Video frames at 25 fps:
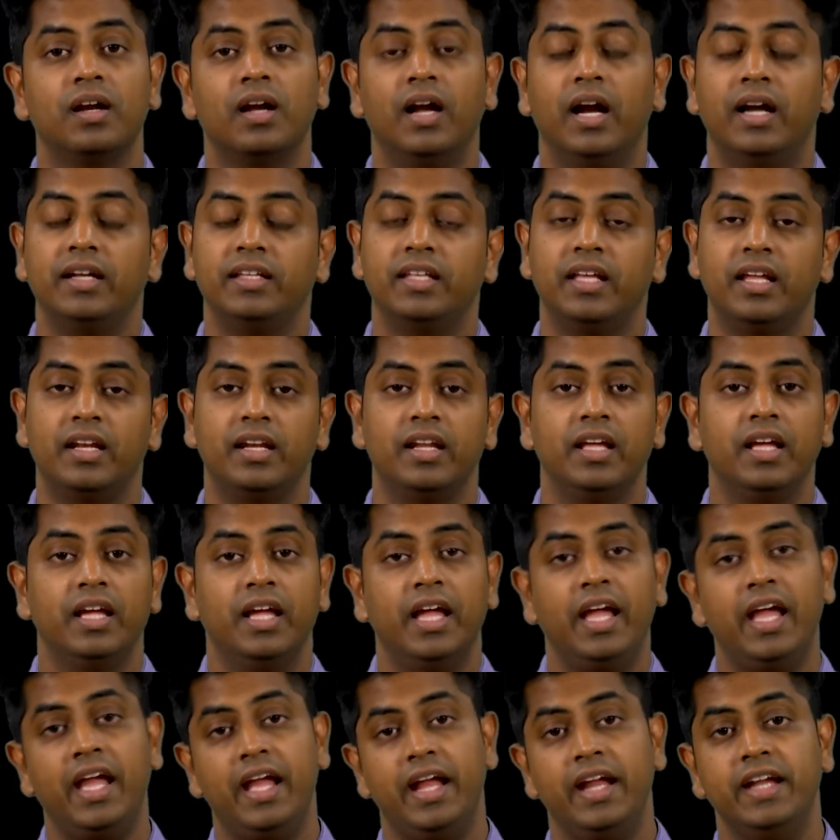and then
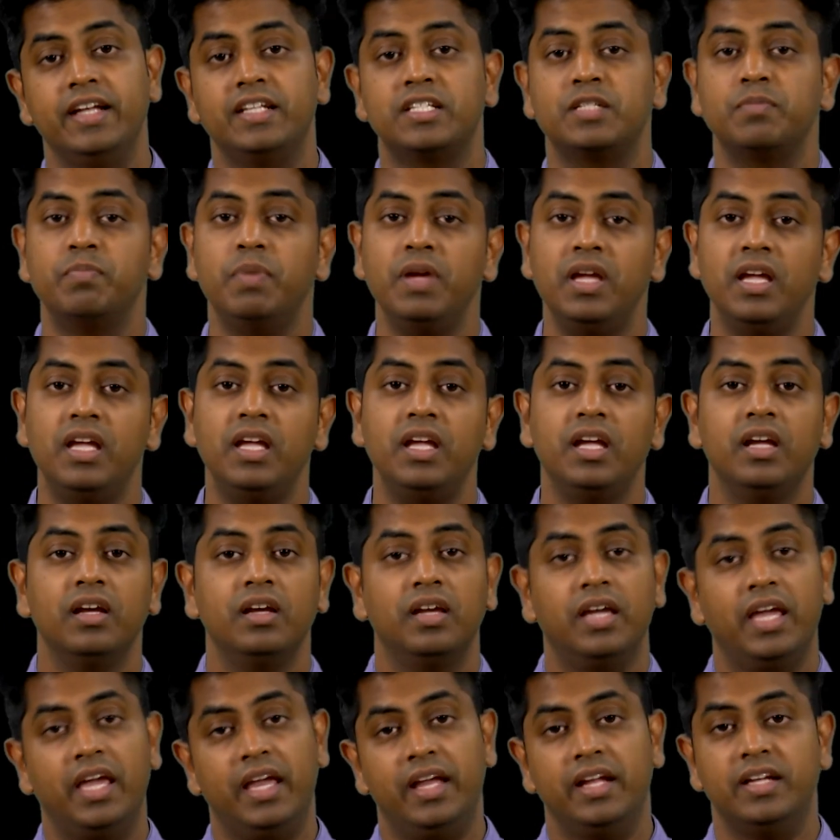A hits B,
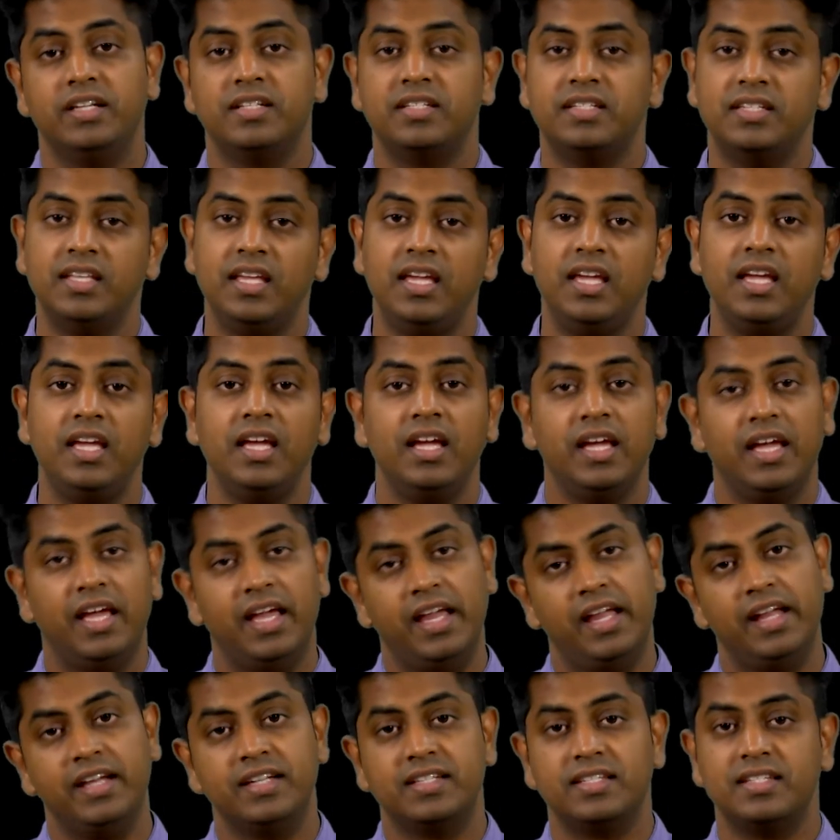A hits C, A
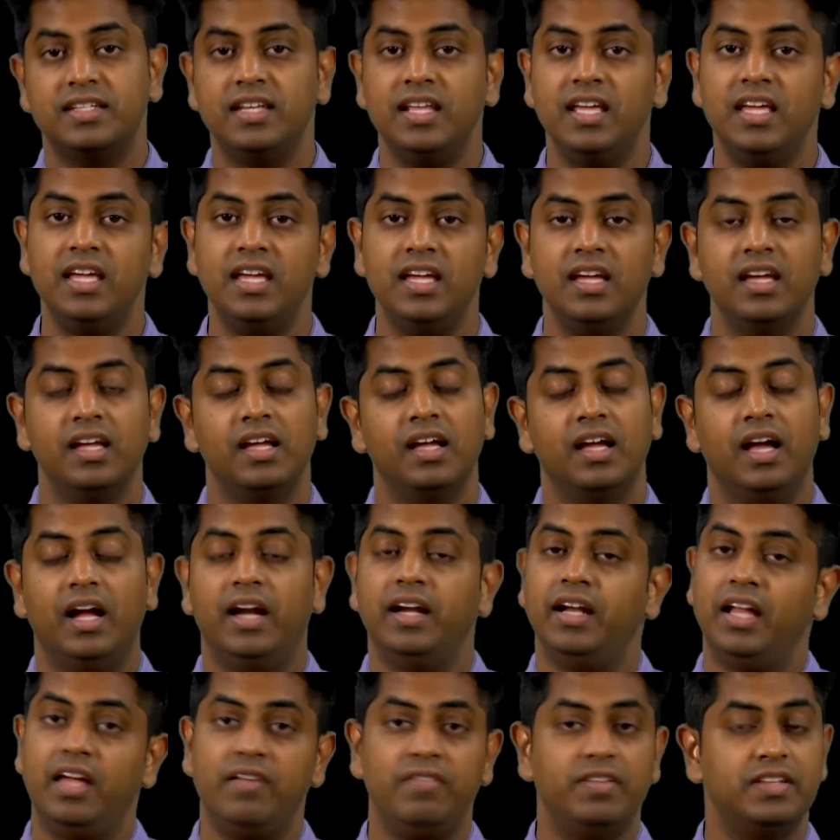hits D,
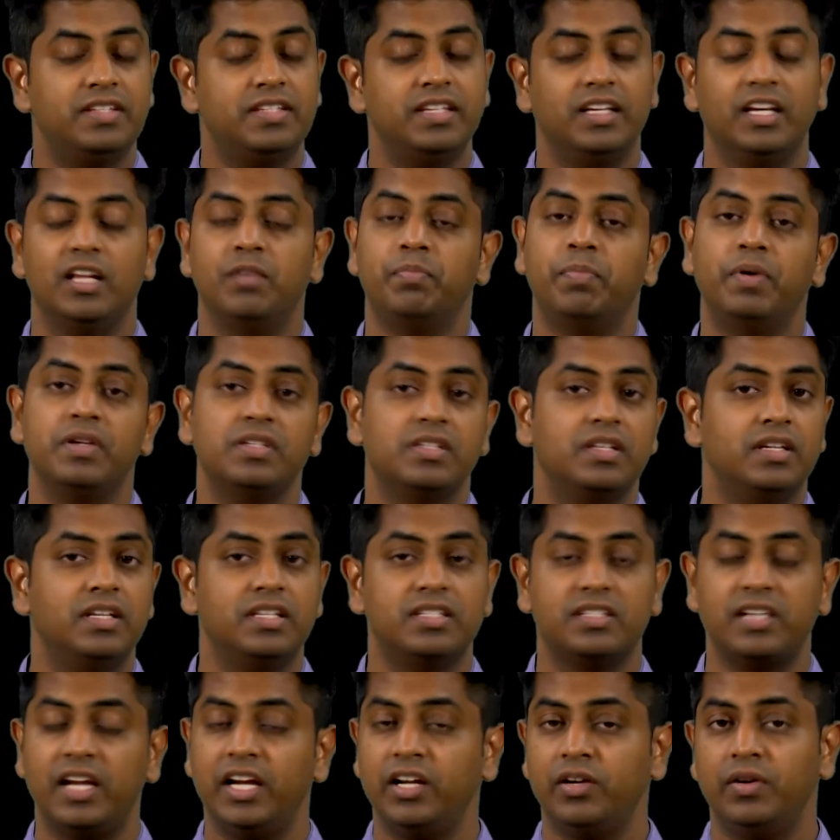and every single person
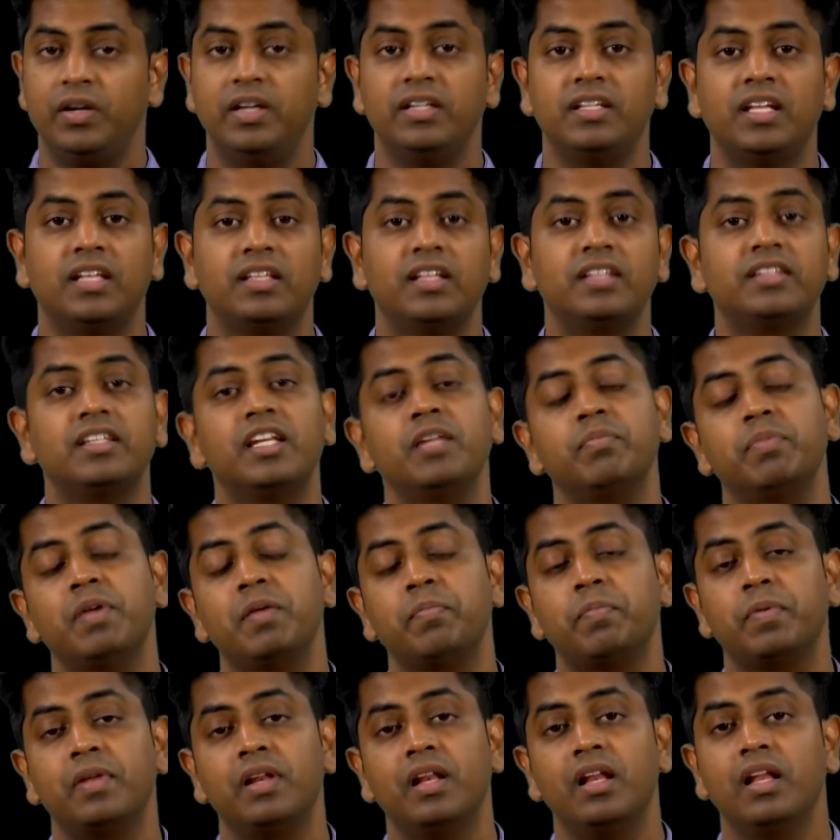is trying to hit the other 3
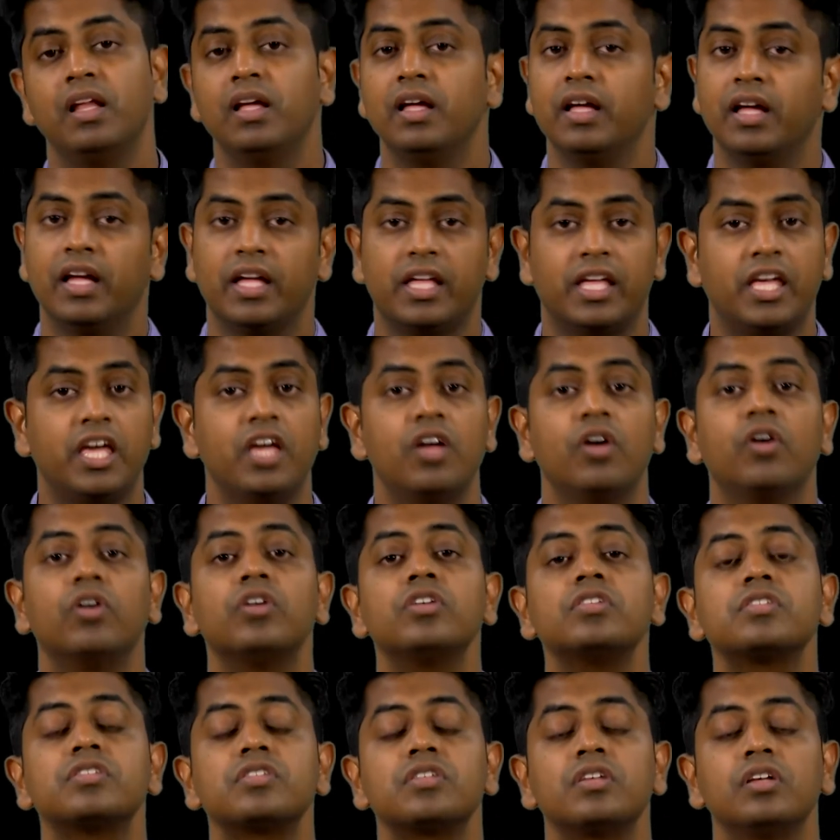people,
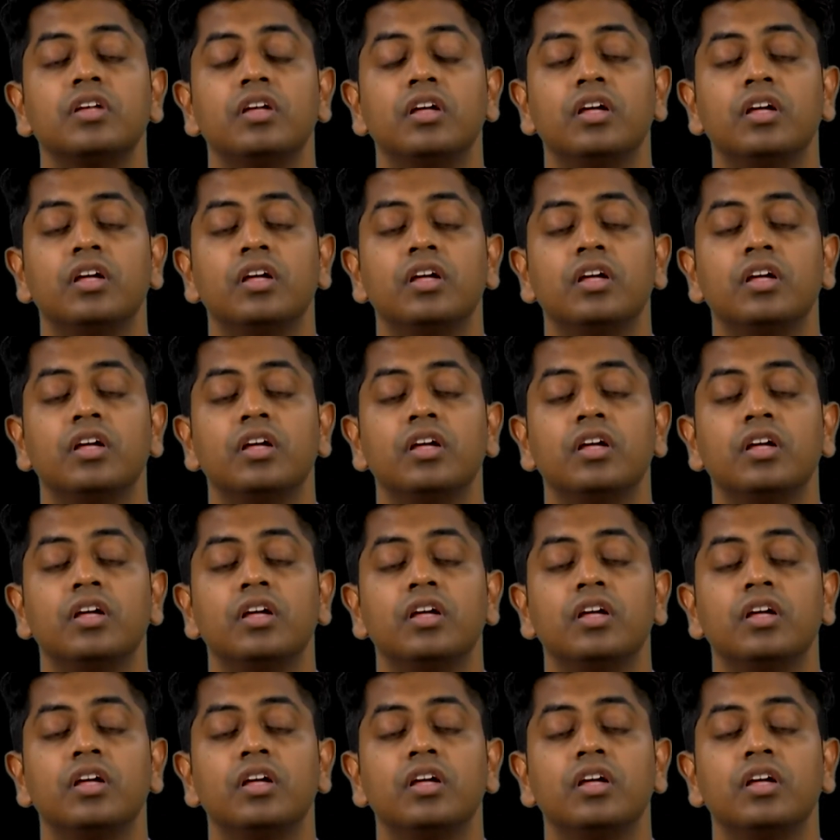chaos.